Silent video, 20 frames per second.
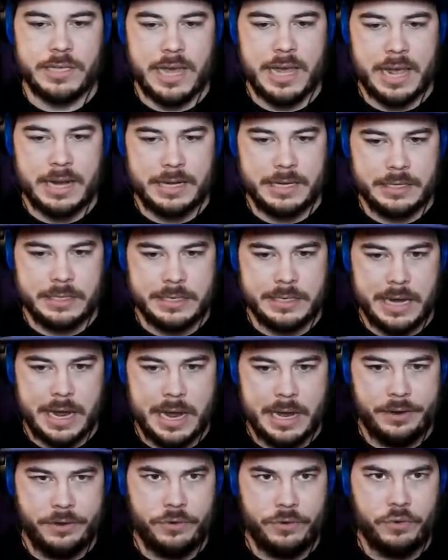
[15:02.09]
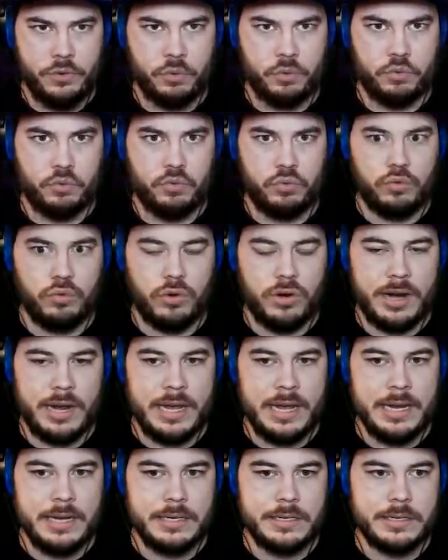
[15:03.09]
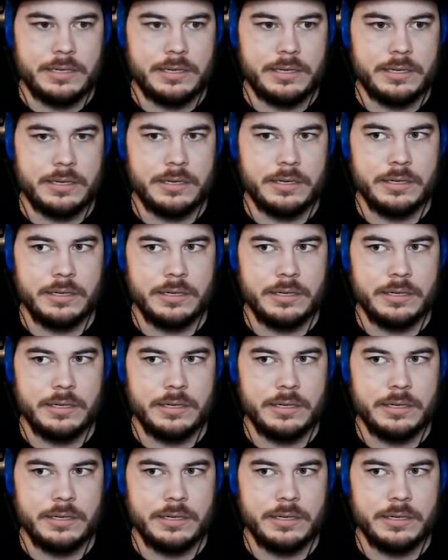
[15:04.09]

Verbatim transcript: That is a great